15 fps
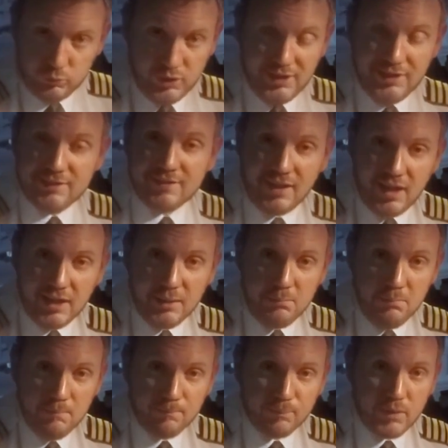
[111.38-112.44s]
real
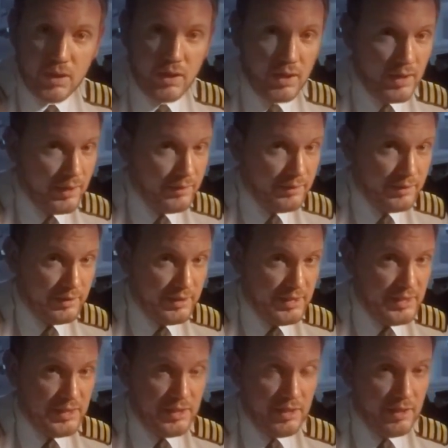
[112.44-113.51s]
time,
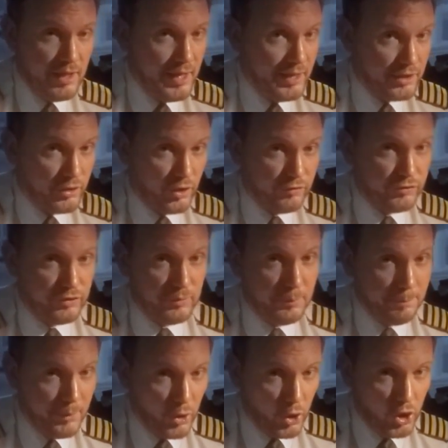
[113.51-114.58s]
the aircraft's
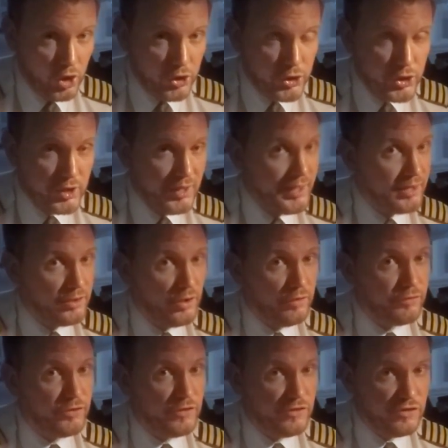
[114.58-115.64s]
path,
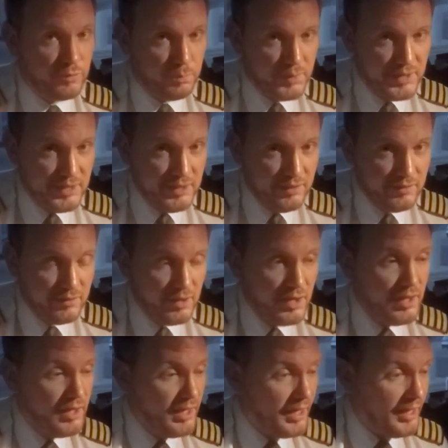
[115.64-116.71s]
aircraft speed,
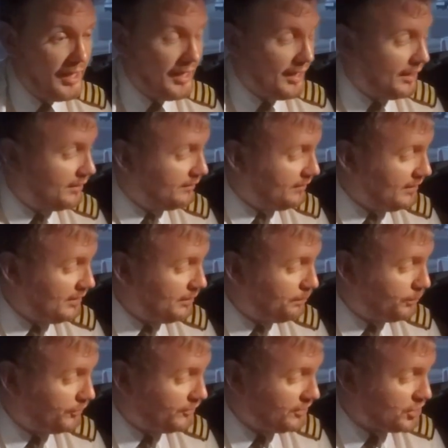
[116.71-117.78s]
the
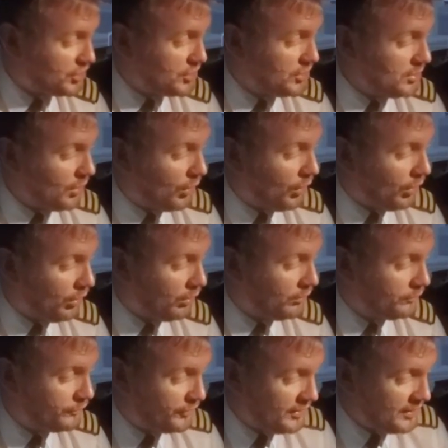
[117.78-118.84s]
position
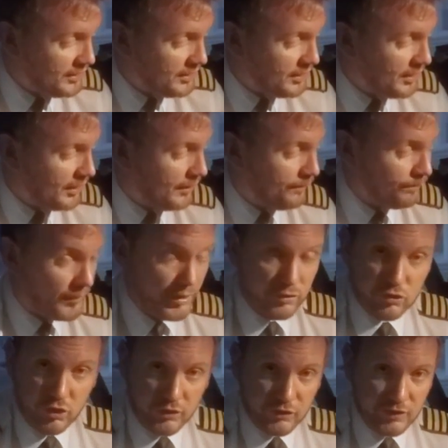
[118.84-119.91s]
of the
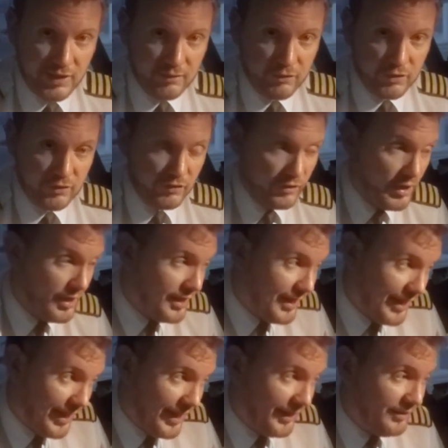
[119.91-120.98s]
thrust levers,
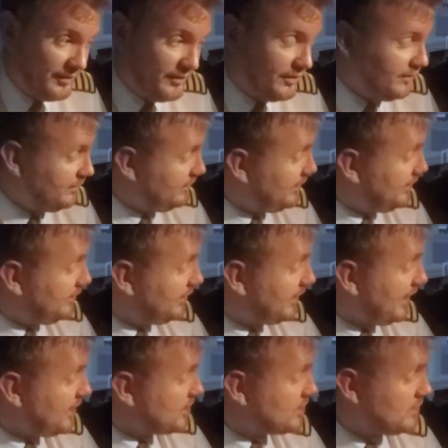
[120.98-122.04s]
engine
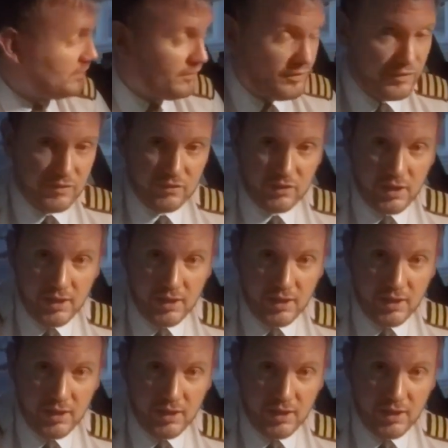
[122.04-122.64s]
indications